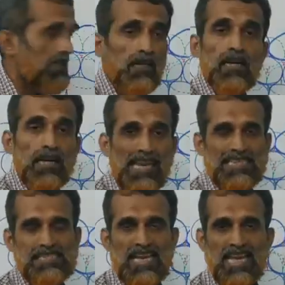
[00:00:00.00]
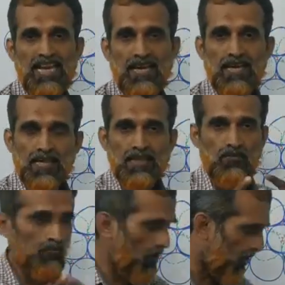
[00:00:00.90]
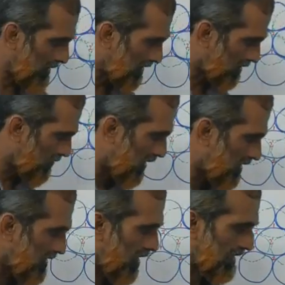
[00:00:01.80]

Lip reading: the next layer. 4 spheres are